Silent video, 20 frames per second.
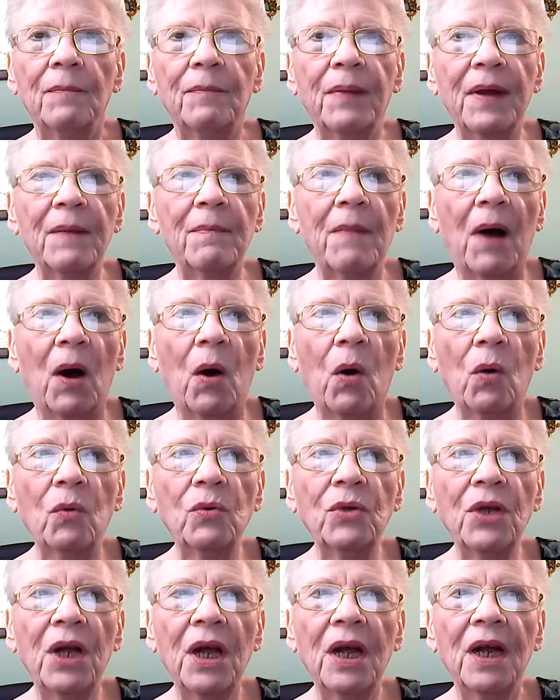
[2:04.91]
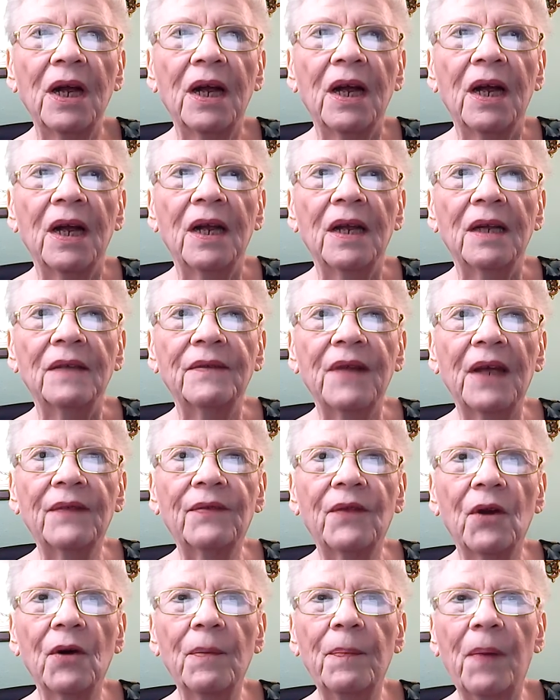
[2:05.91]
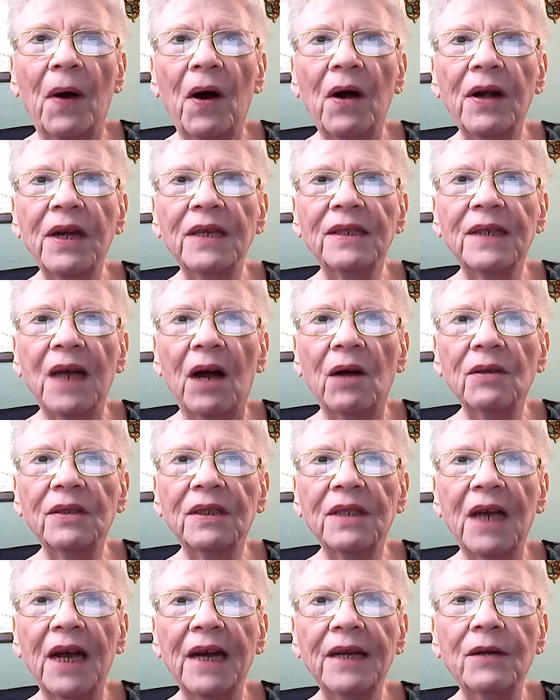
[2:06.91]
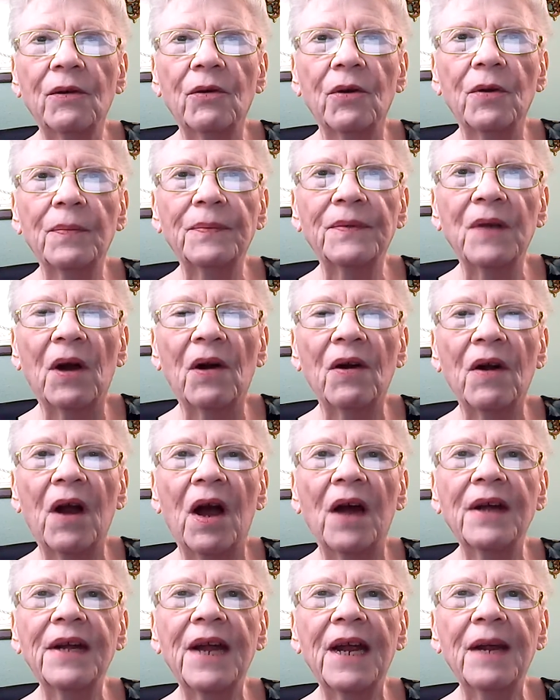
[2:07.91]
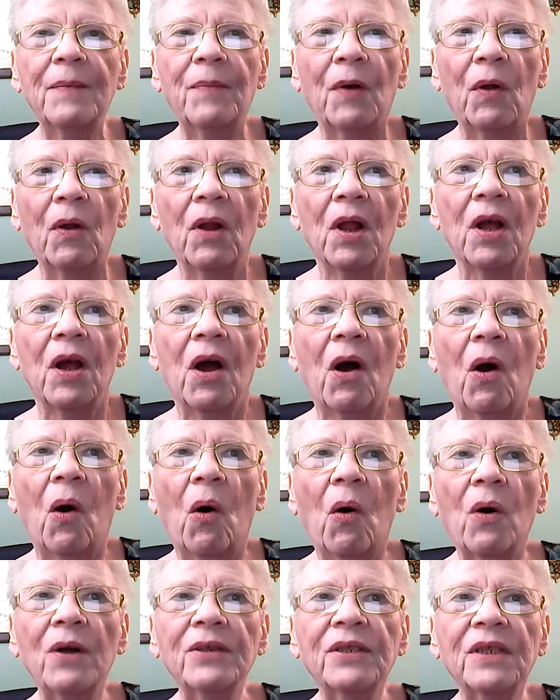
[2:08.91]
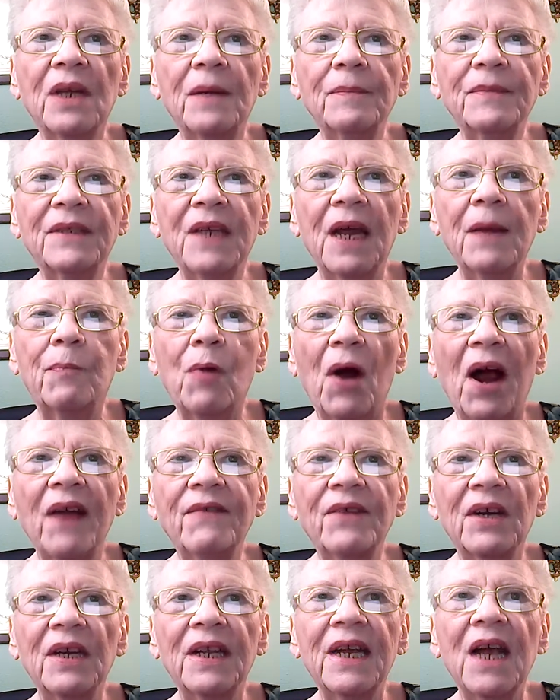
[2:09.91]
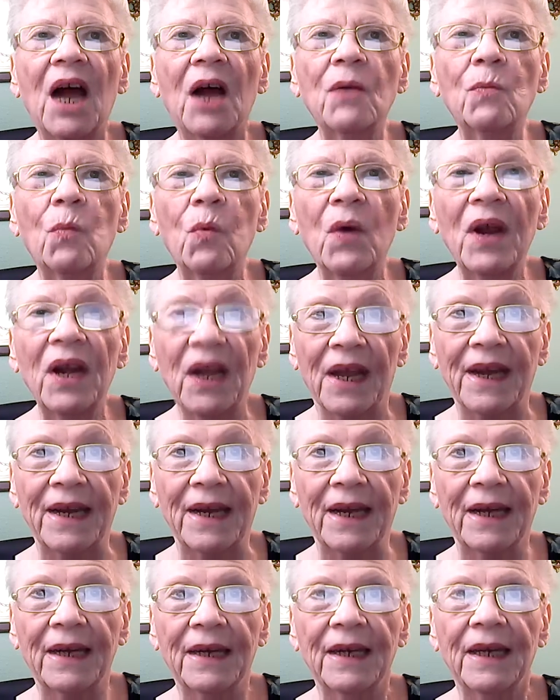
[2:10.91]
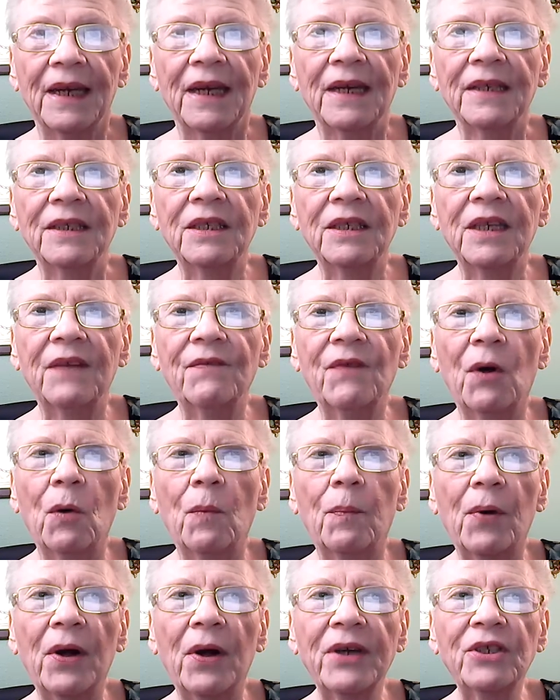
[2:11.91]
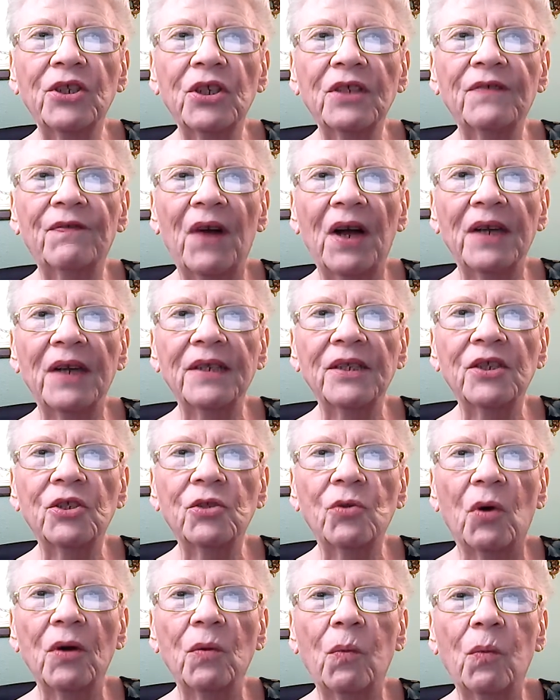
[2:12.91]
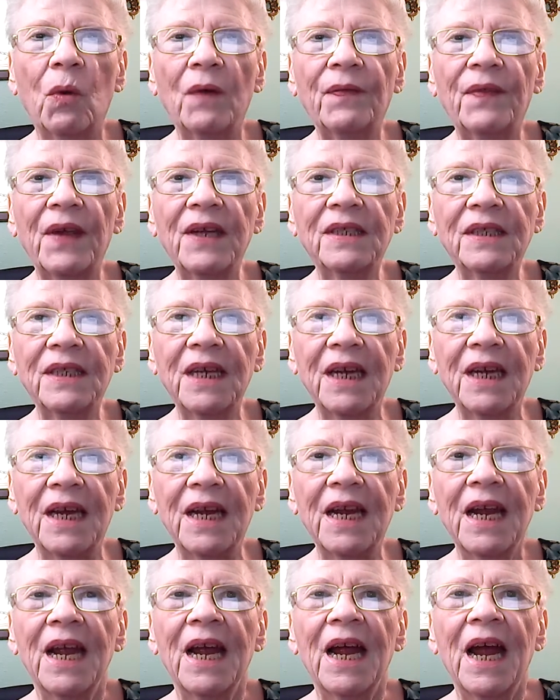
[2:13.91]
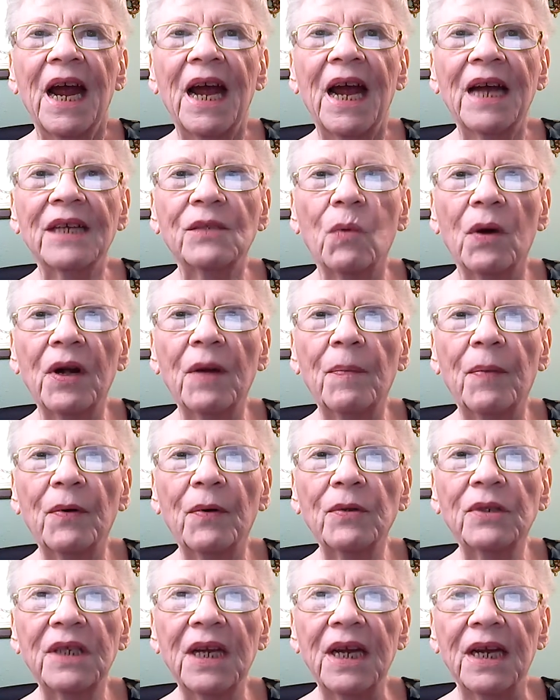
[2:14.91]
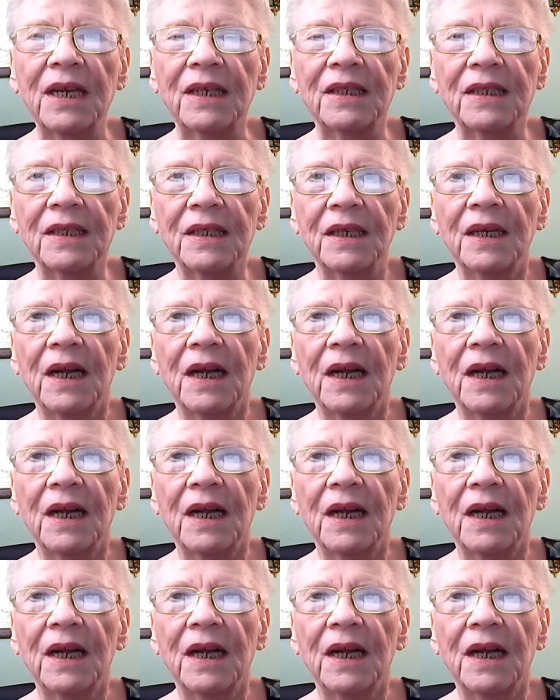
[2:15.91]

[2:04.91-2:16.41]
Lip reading: bemoan that their party's outside groups are unable, or some say privately unwilling, to devote precious funds toward what they see as winnable seats.